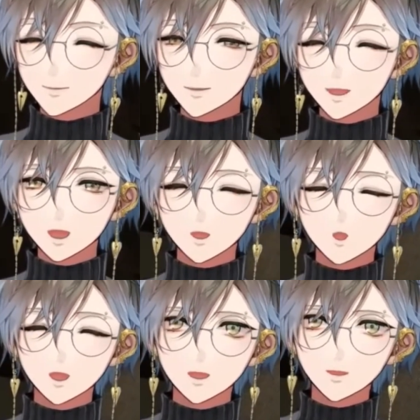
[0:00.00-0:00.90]
know what the
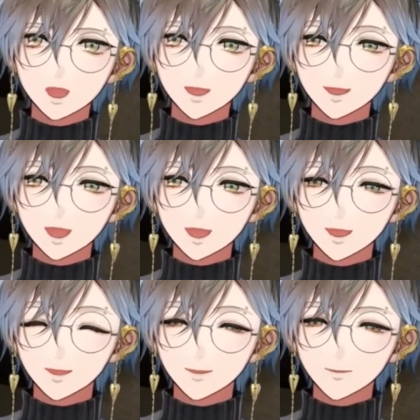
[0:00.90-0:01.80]
best thing is?
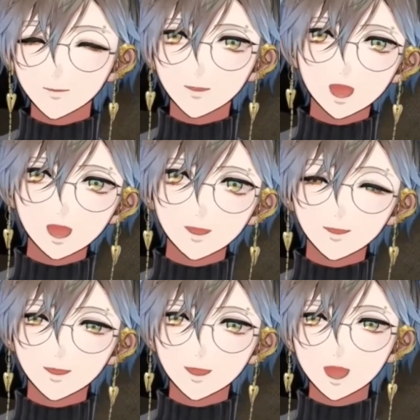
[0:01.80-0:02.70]
If it's like